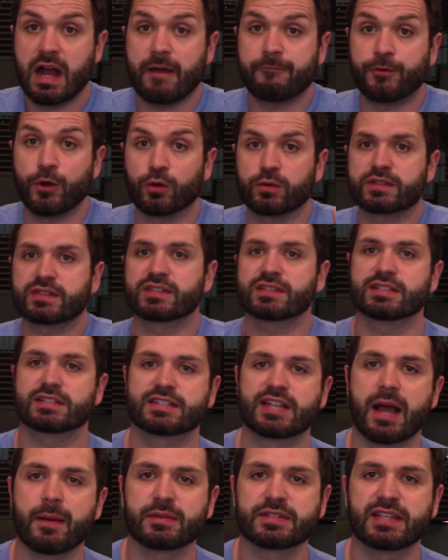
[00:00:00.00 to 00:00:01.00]
Hi, folks.
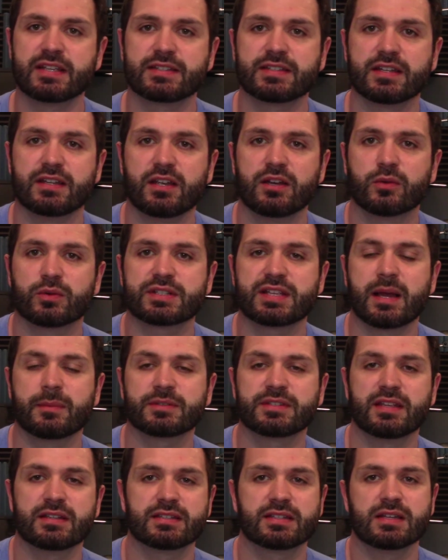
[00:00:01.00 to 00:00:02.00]
Thomas Henson here with
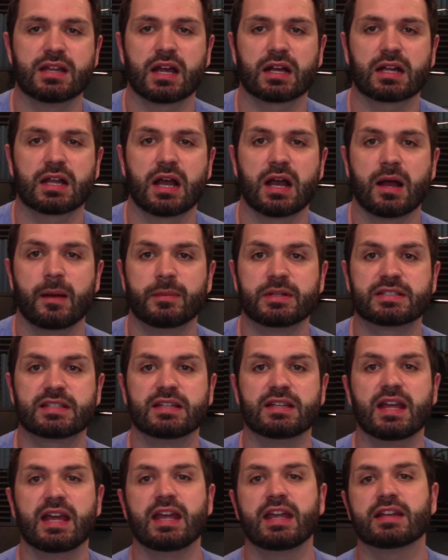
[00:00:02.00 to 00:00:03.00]
thomashenson.com, and
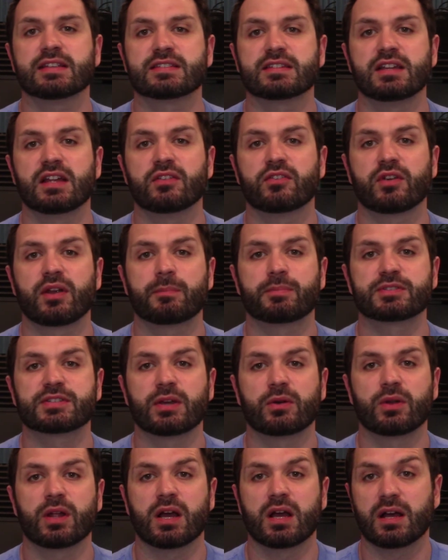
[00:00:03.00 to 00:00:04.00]
today is another
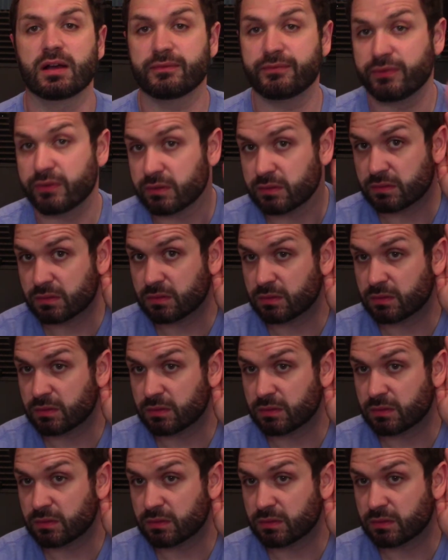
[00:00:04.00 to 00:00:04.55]
episode of